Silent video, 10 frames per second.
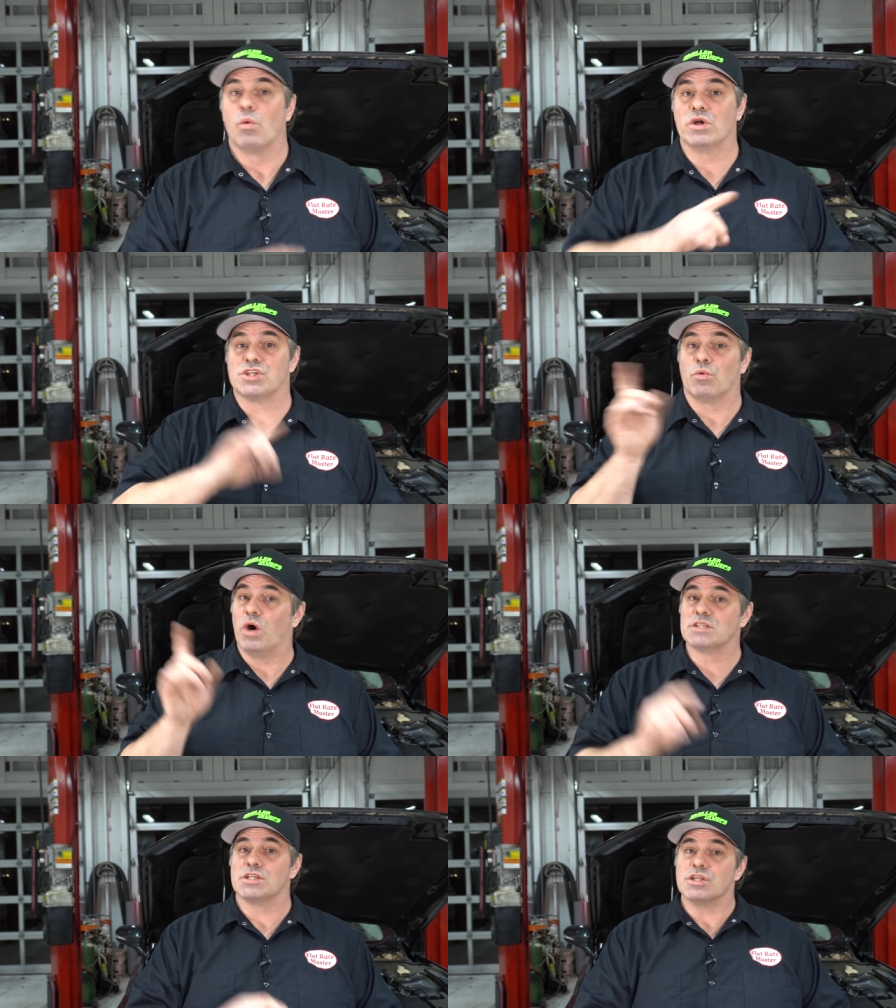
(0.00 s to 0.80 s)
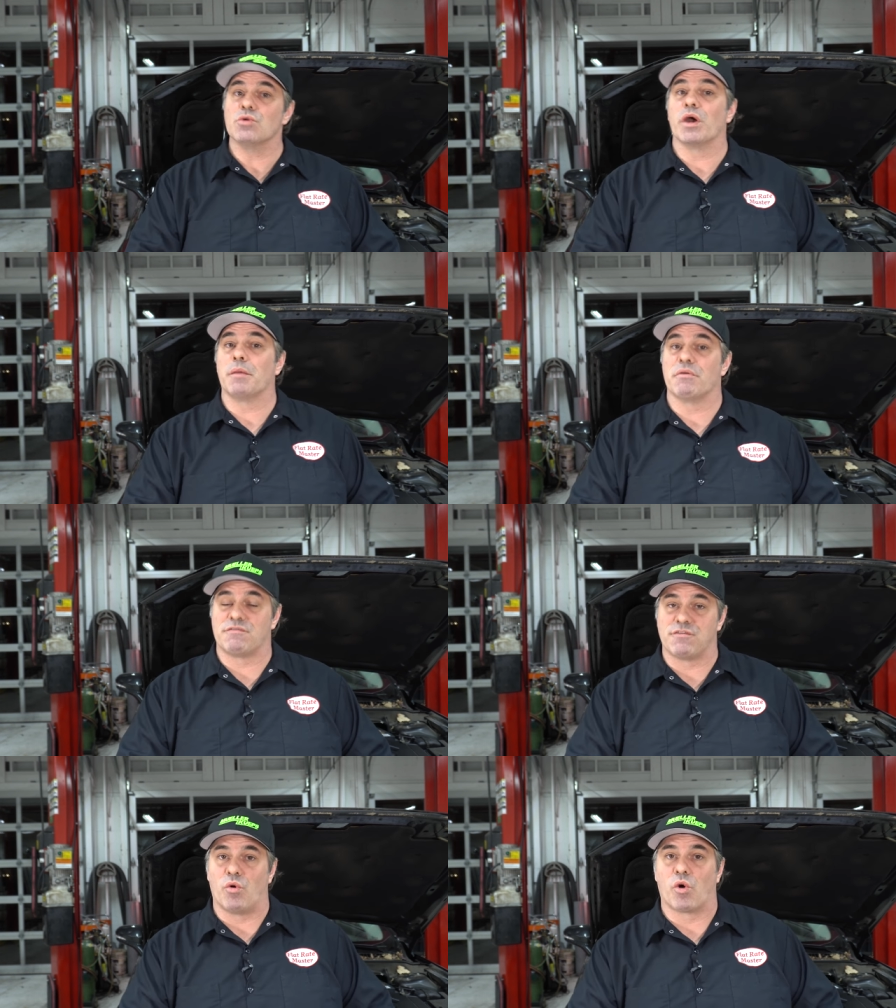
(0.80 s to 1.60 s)
which it wasn't doing
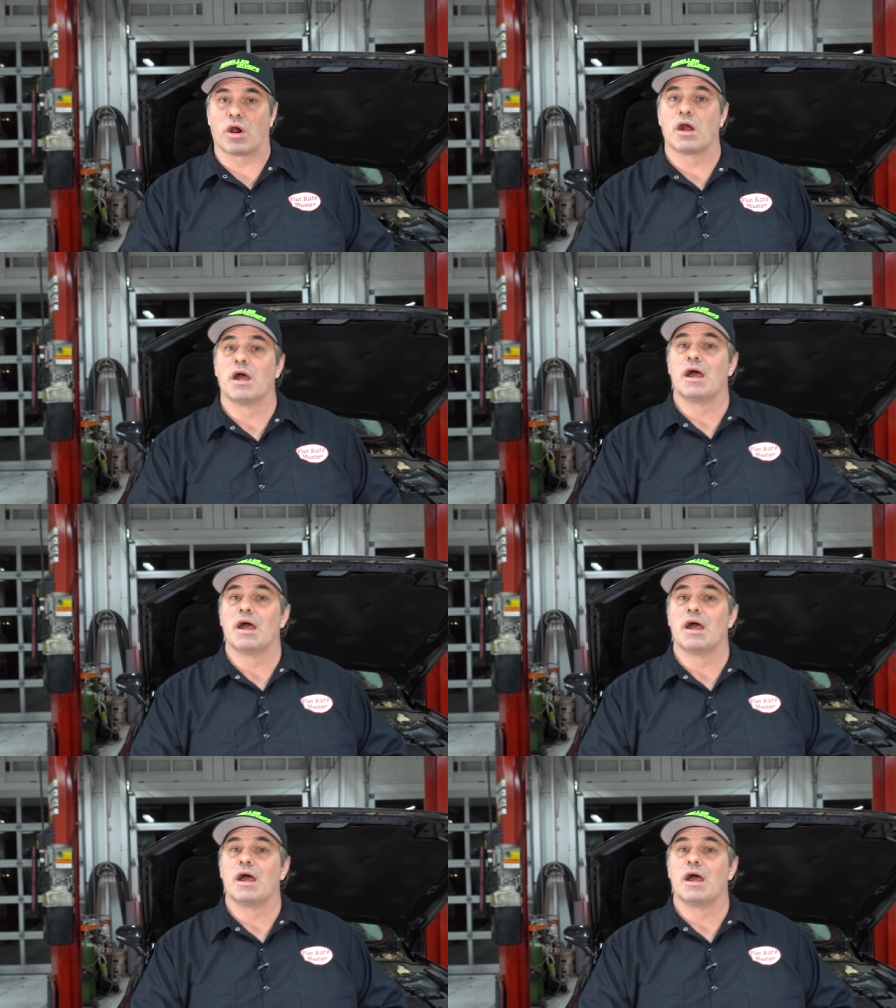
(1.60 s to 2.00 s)
before